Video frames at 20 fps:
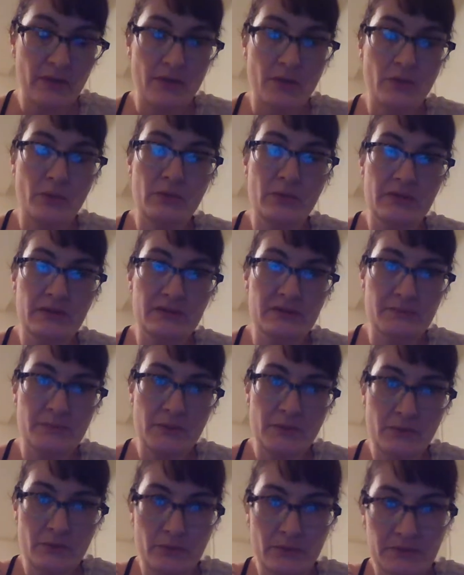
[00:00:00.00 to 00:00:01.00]
with the
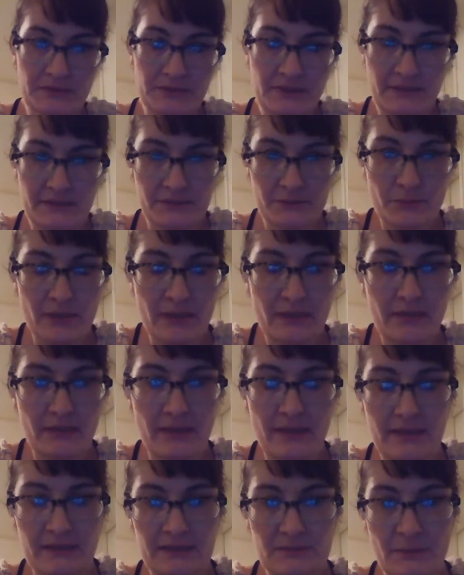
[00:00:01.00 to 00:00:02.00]
spirit world as well
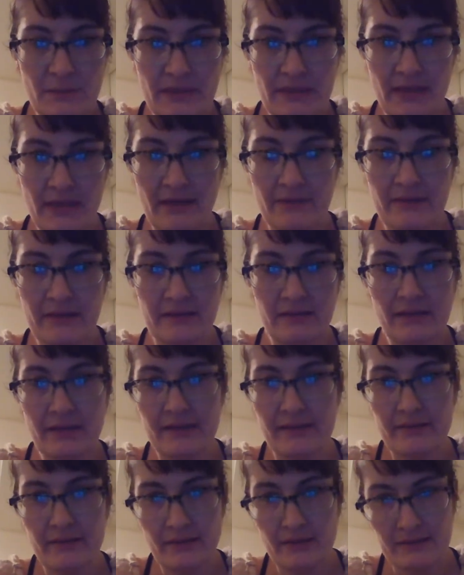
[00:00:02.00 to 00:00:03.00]
as be having
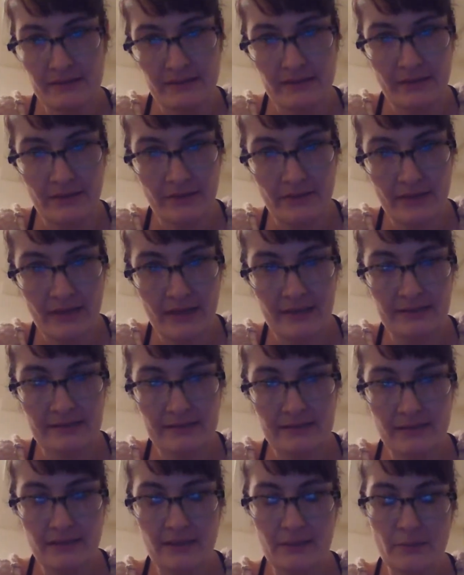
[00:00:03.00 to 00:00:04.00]
like thought together as
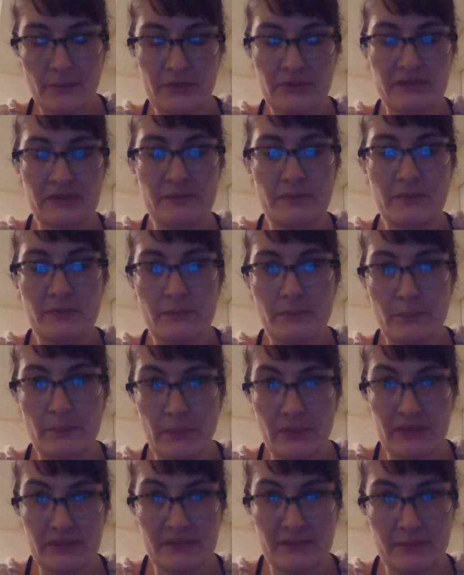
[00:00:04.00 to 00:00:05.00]
the
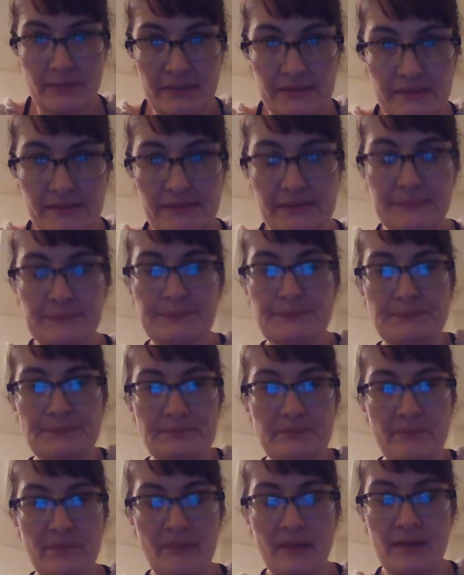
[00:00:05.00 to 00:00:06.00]
participants
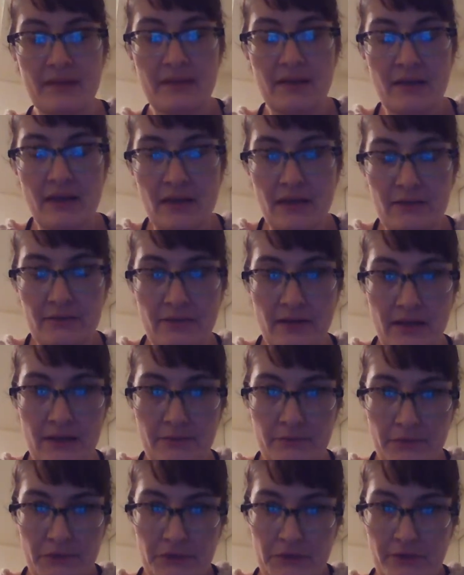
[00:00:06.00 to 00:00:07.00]
of uh,
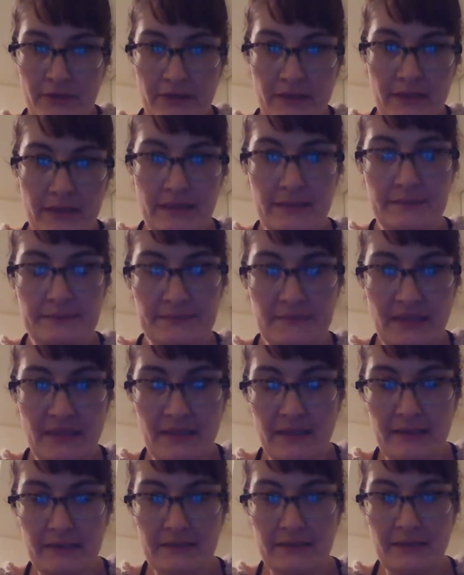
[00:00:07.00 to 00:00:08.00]
fraternity
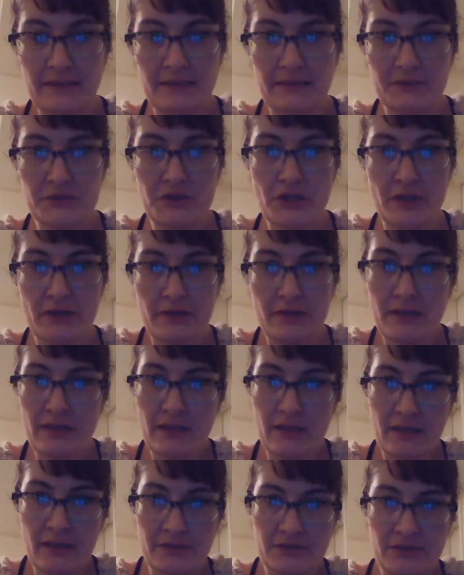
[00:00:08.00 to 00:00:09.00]
and uh, charity
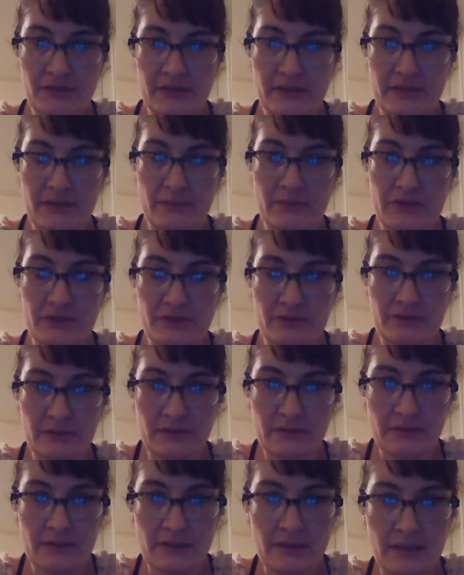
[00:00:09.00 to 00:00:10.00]
actually the
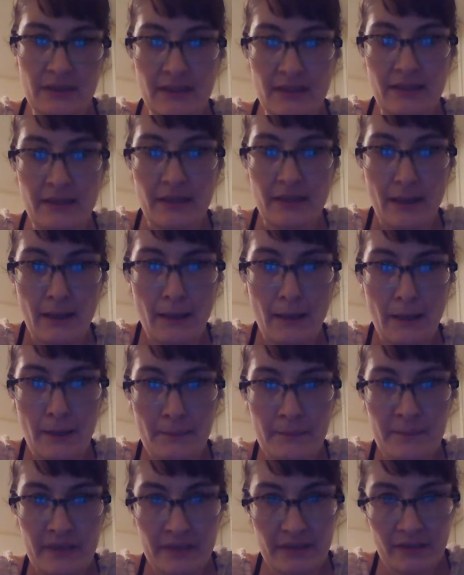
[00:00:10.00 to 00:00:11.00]
original uh,
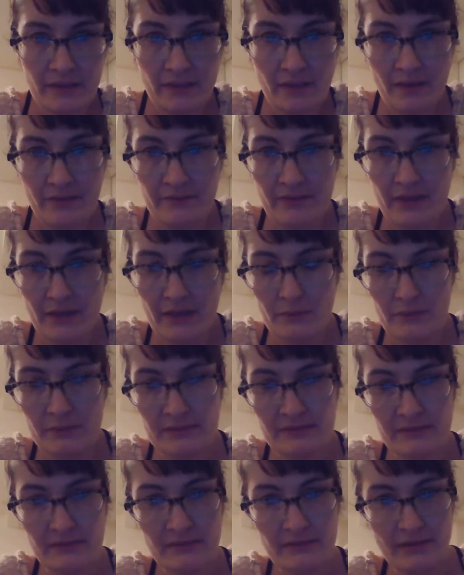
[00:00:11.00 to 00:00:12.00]
meaning of that
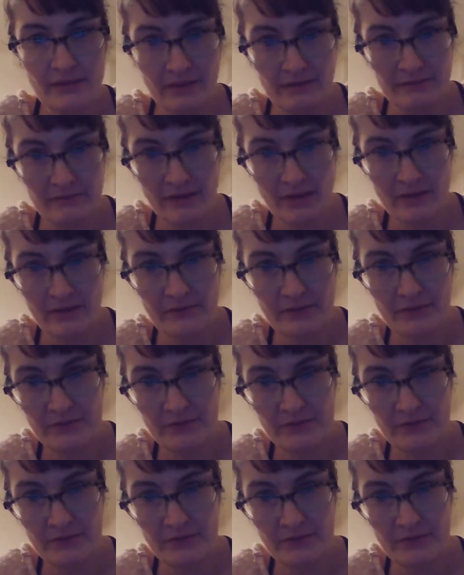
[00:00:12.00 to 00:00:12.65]
was love of your